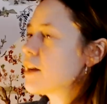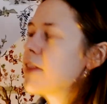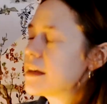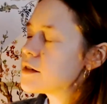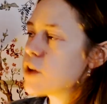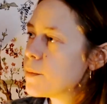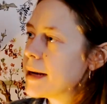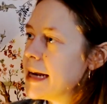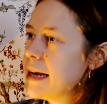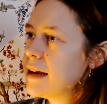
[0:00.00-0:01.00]
there's so
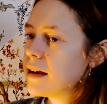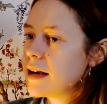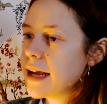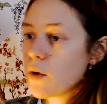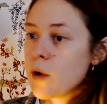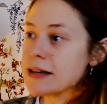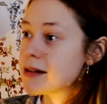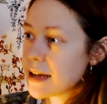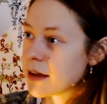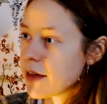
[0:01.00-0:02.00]
many
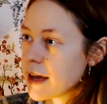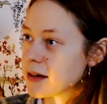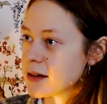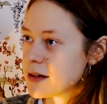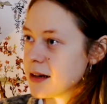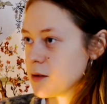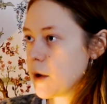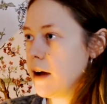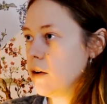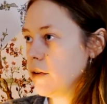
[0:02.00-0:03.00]
linguistic things as
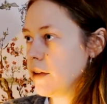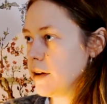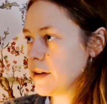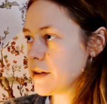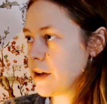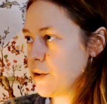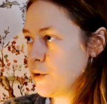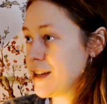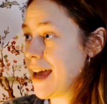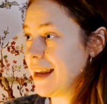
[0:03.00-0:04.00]
well that are
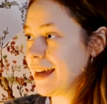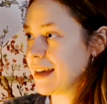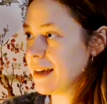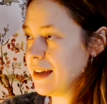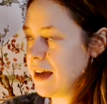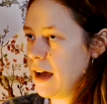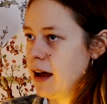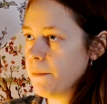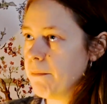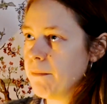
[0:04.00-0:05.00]
so telling,
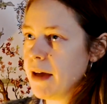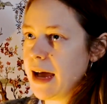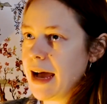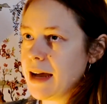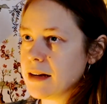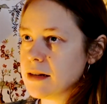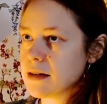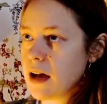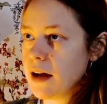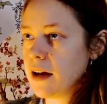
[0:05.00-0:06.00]

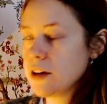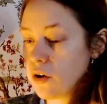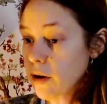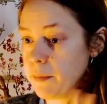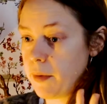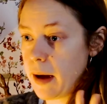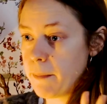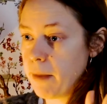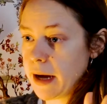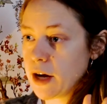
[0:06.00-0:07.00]
and I
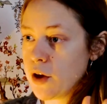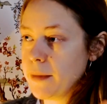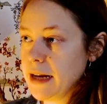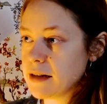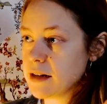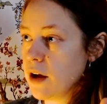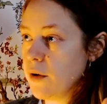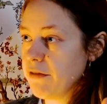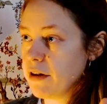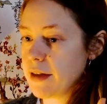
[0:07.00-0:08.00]
by no means know
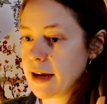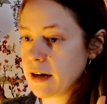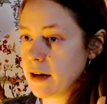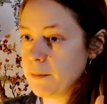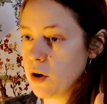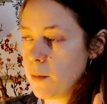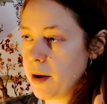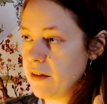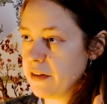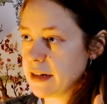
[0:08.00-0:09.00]
everything, and I'm not
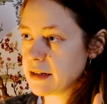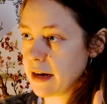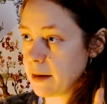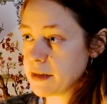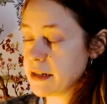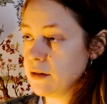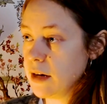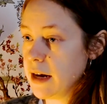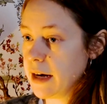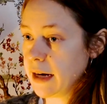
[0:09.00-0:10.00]
perfect, and I'm still
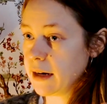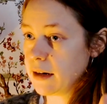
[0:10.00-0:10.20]
learning